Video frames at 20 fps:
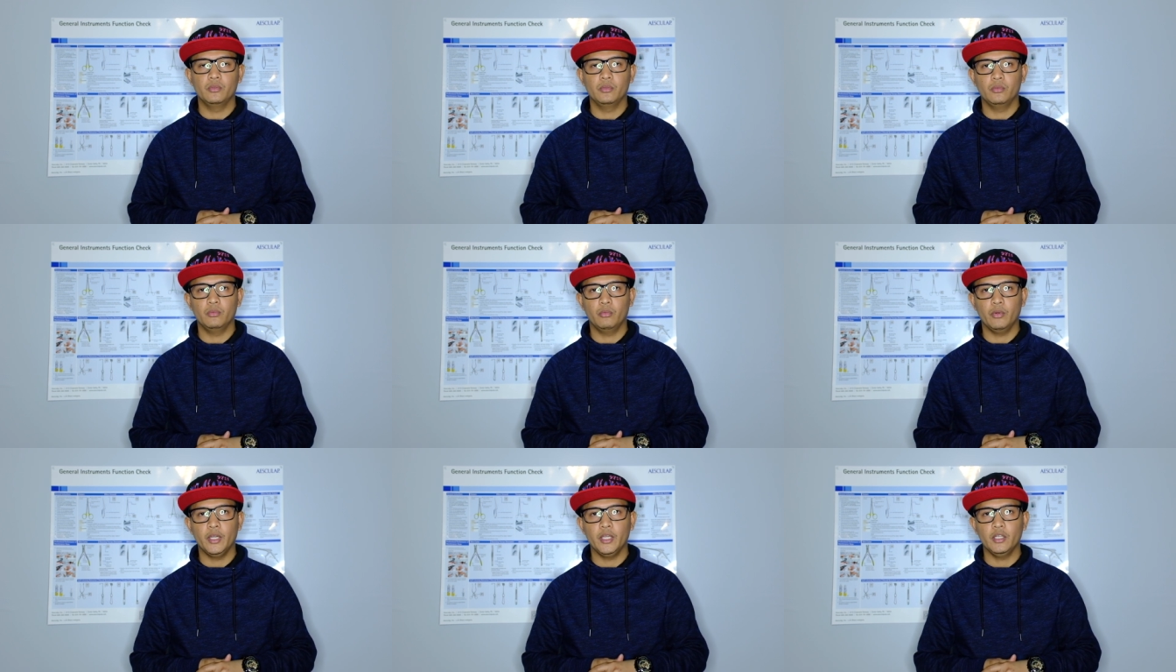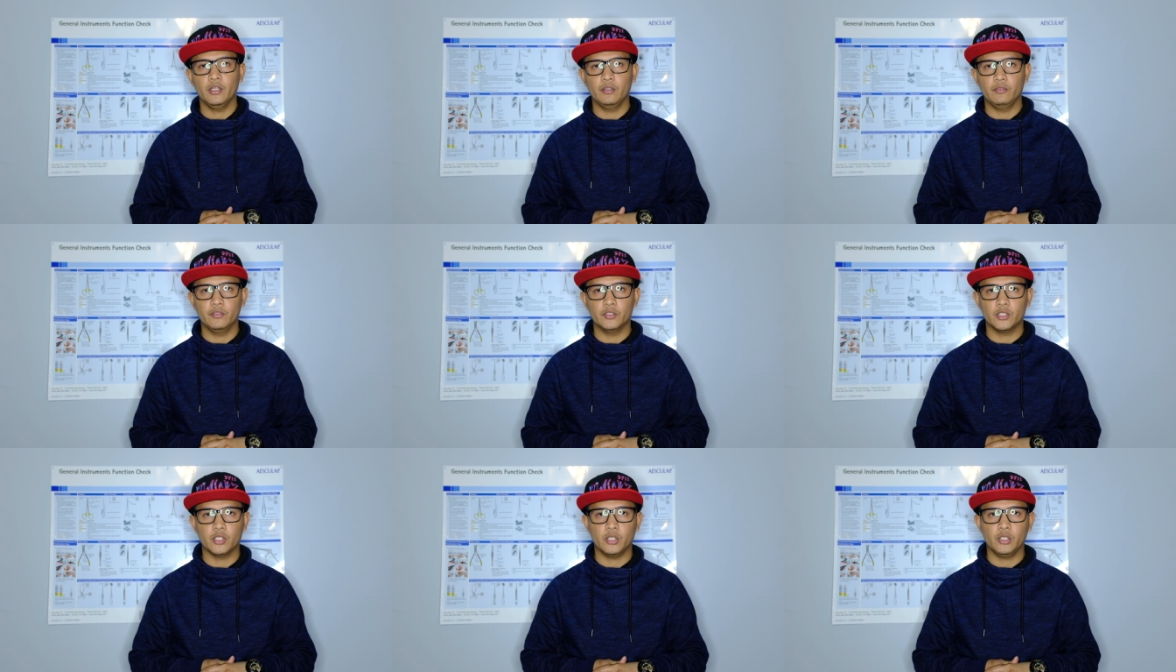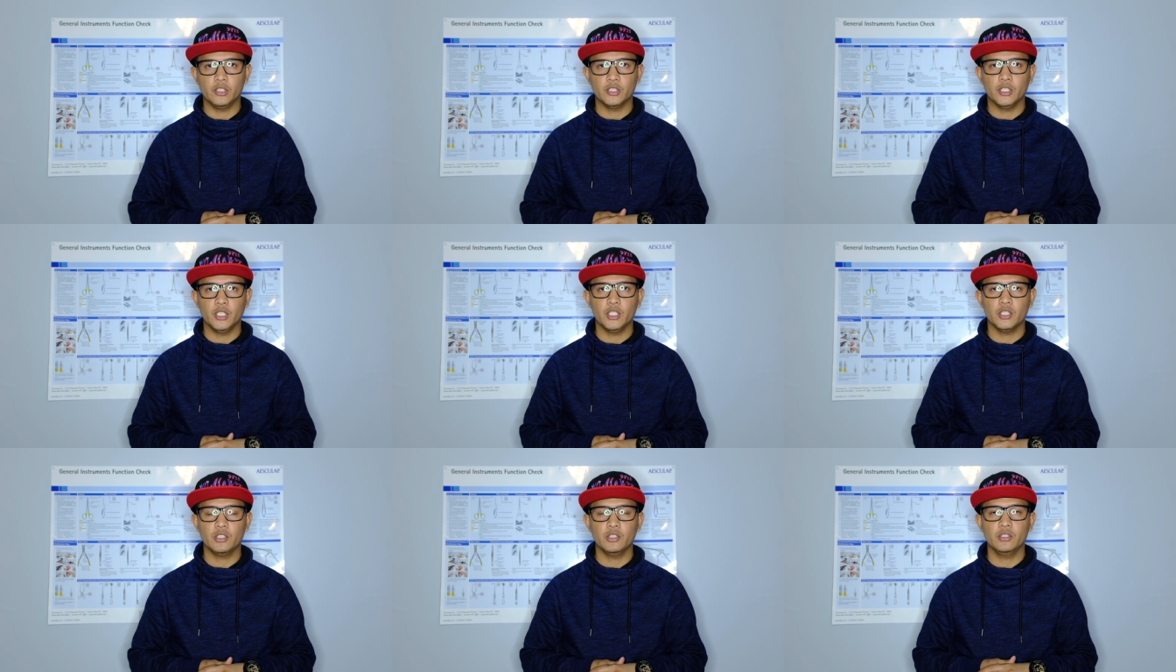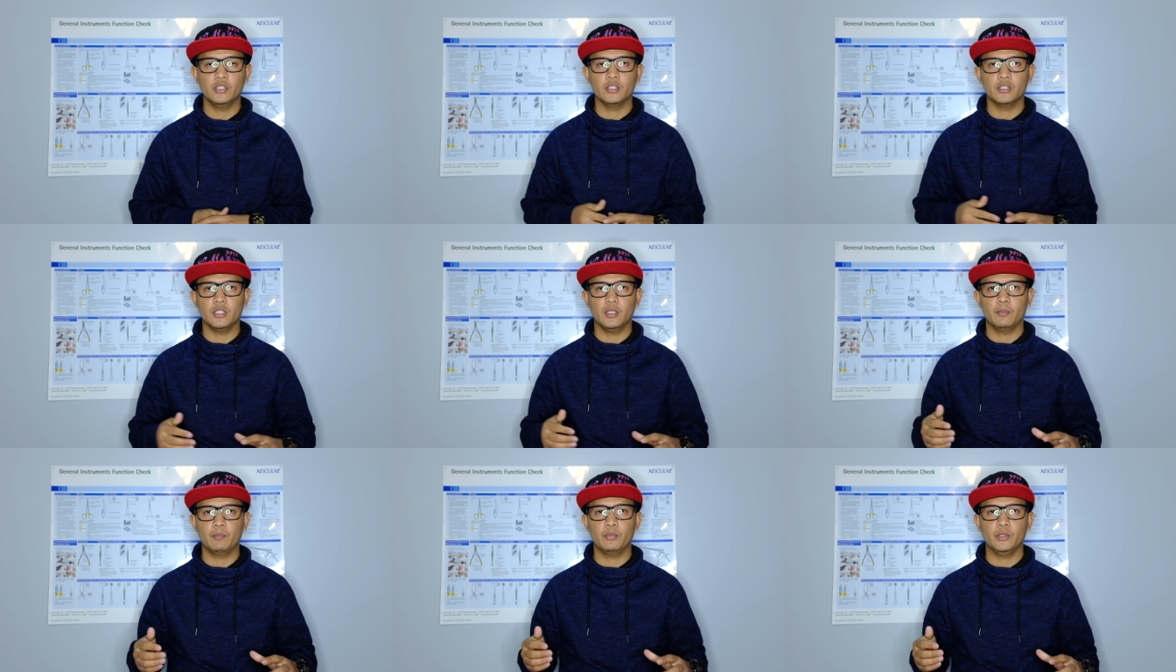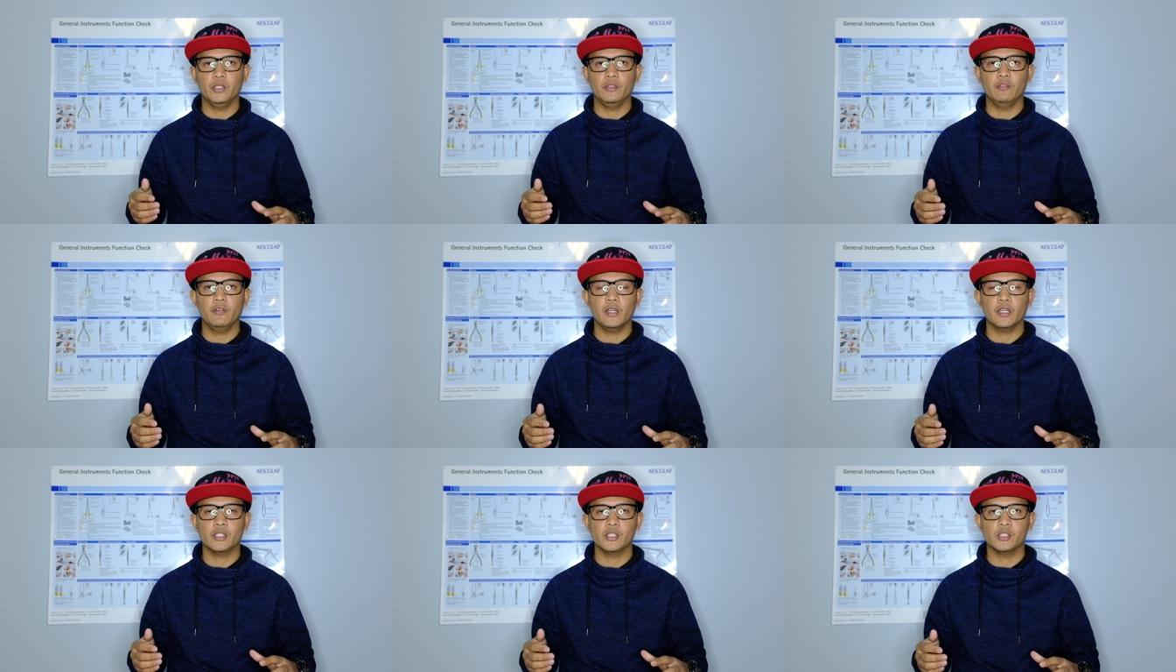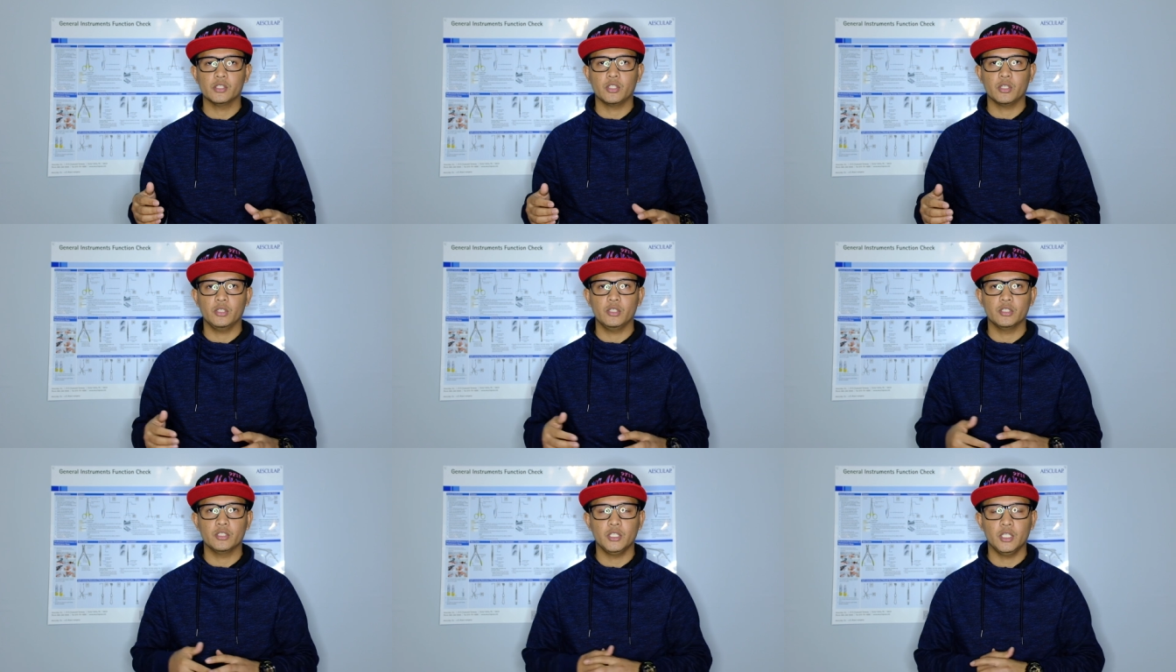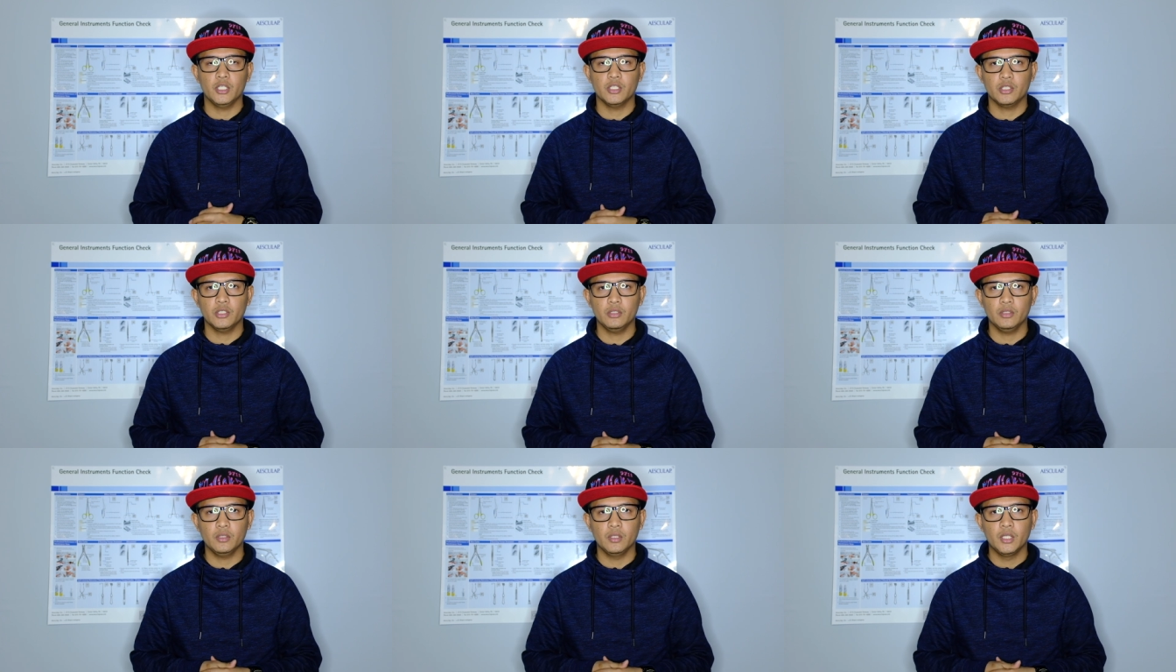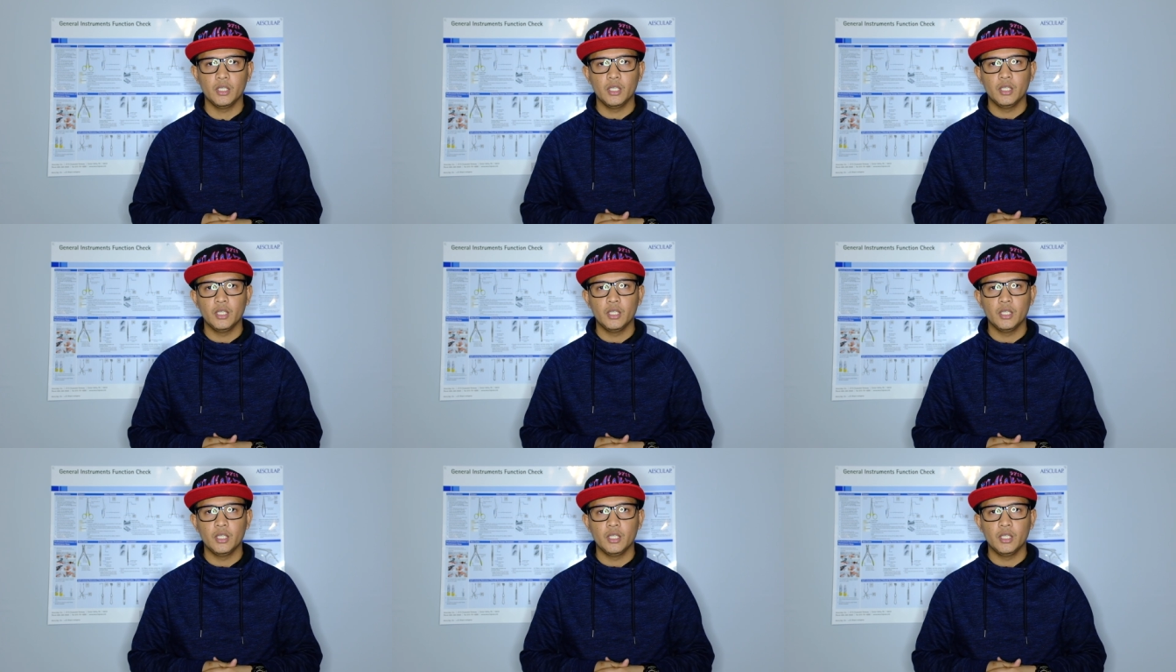way of sterilization is a pre-vac sterilization.